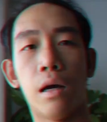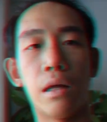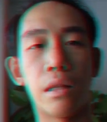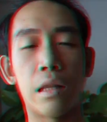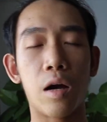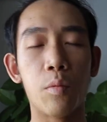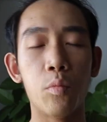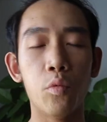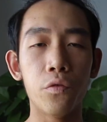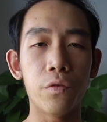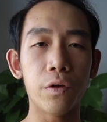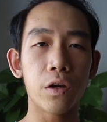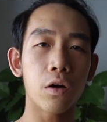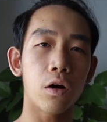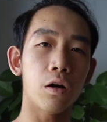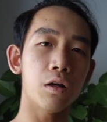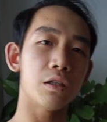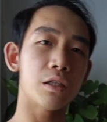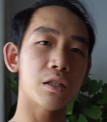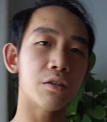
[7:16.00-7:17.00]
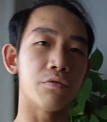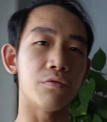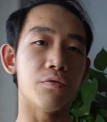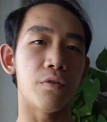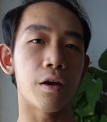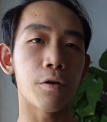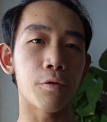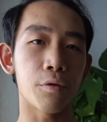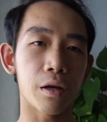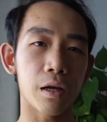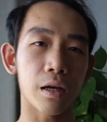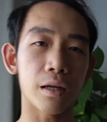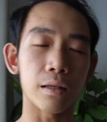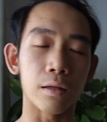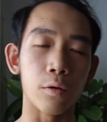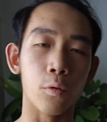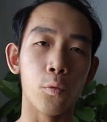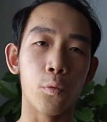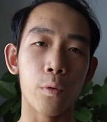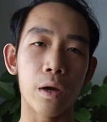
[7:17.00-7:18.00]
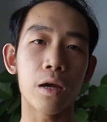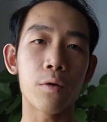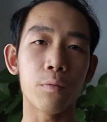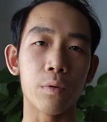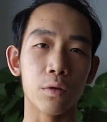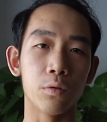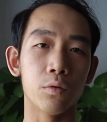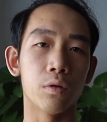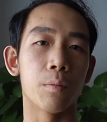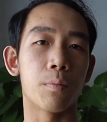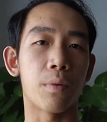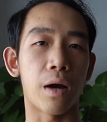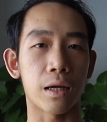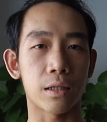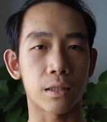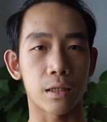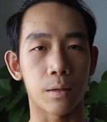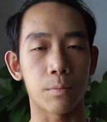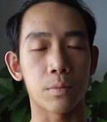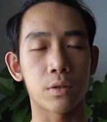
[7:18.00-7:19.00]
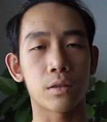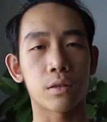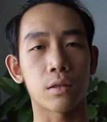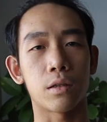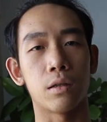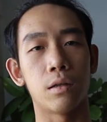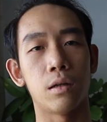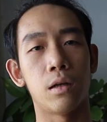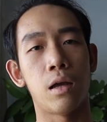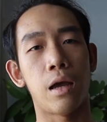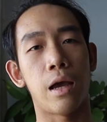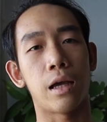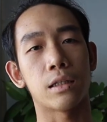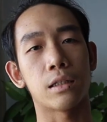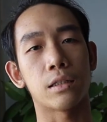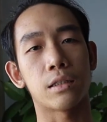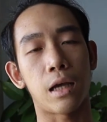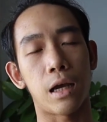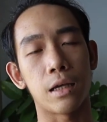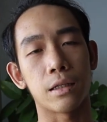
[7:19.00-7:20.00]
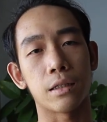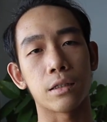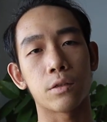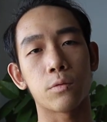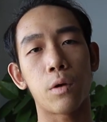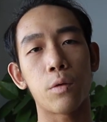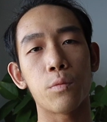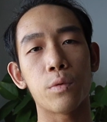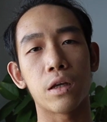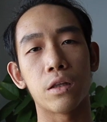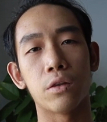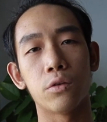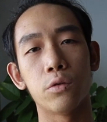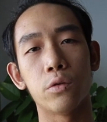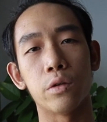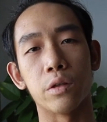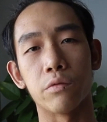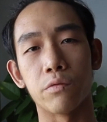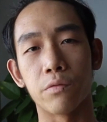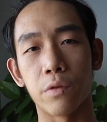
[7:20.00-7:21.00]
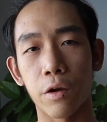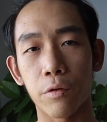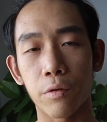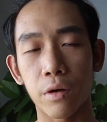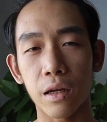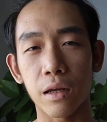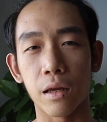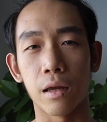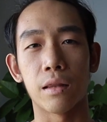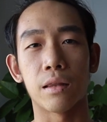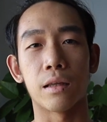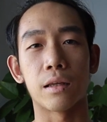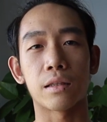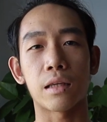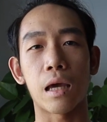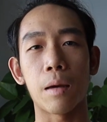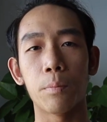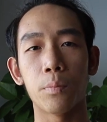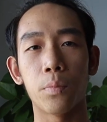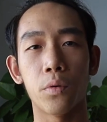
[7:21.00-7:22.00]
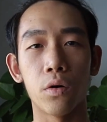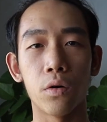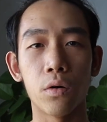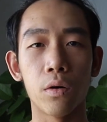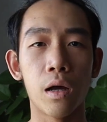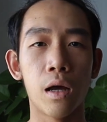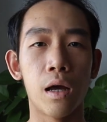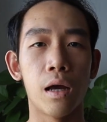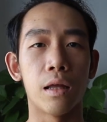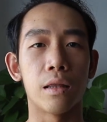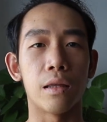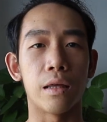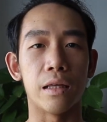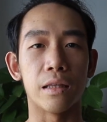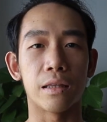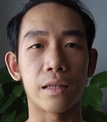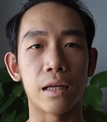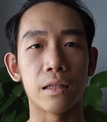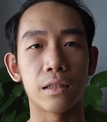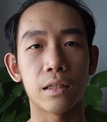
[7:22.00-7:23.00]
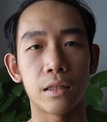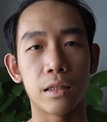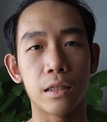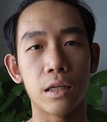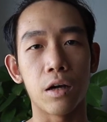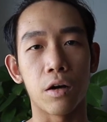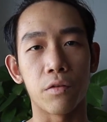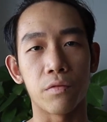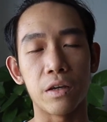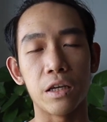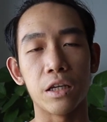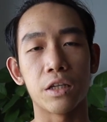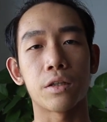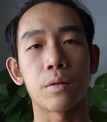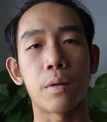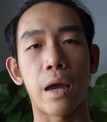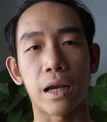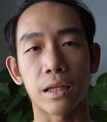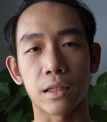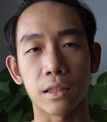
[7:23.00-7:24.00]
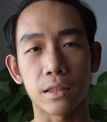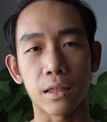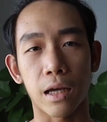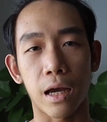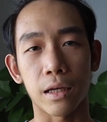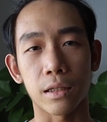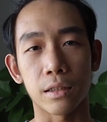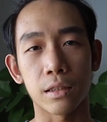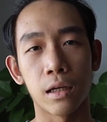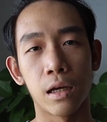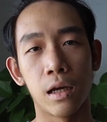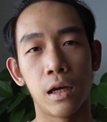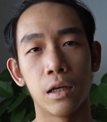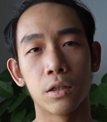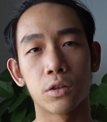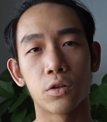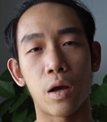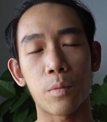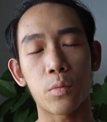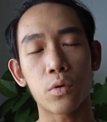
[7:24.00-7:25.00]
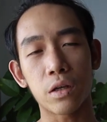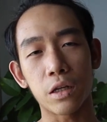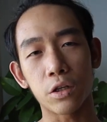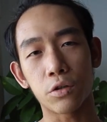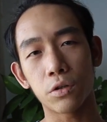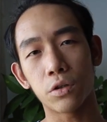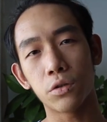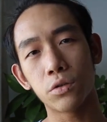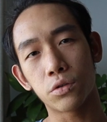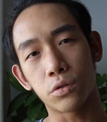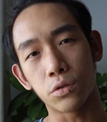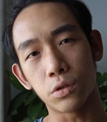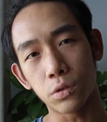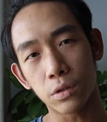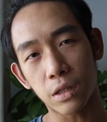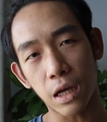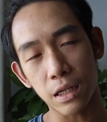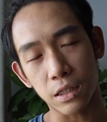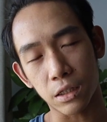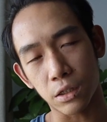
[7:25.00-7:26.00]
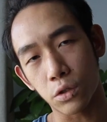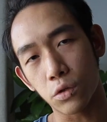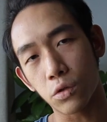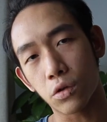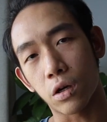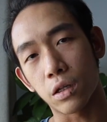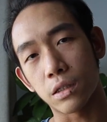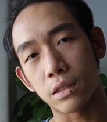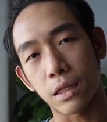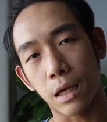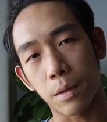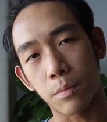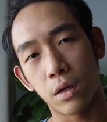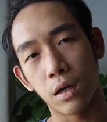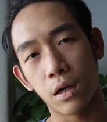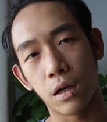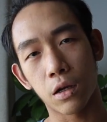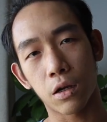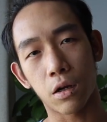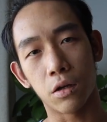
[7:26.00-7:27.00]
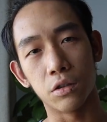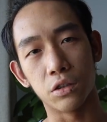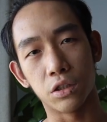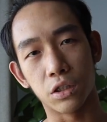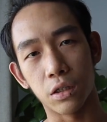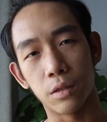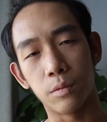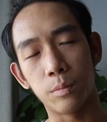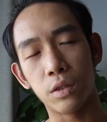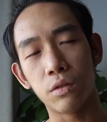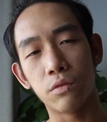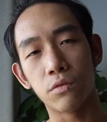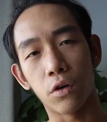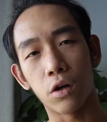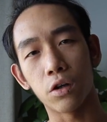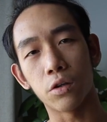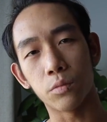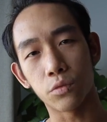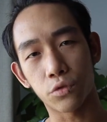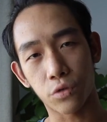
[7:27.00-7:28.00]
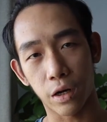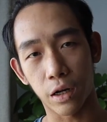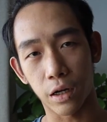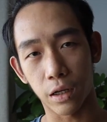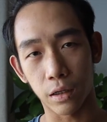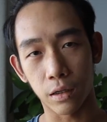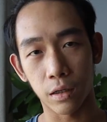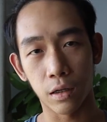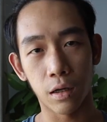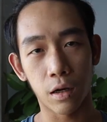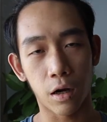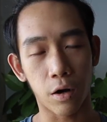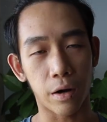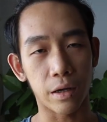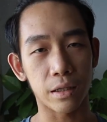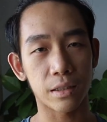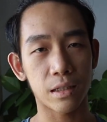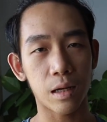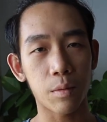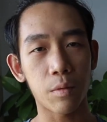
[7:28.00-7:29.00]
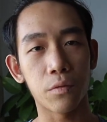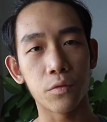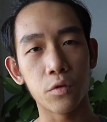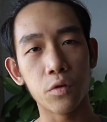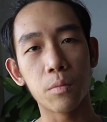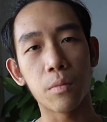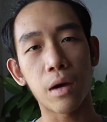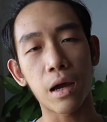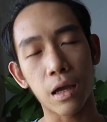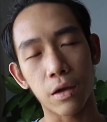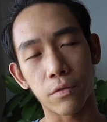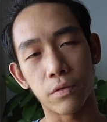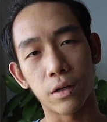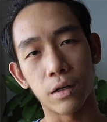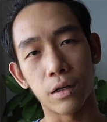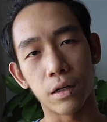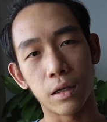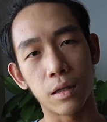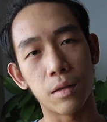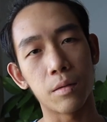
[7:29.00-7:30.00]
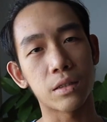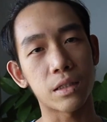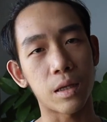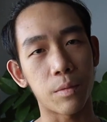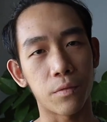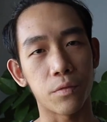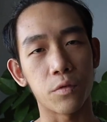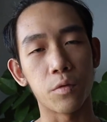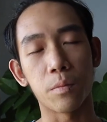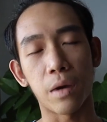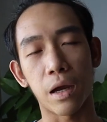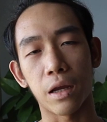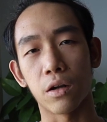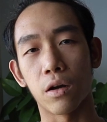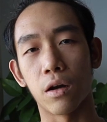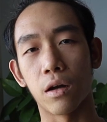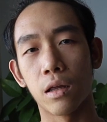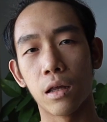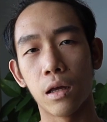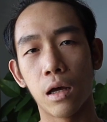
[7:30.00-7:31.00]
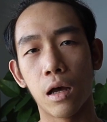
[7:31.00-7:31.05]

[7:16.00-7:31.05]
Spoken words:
Now moving on, just varying the way we do the biceps exercises. What we can do is varying the tempo, the intensity of each exercise. So I'm going to introduce to you guys a new concept called German volume training. Alright, some of you might have heard it, some of you might not.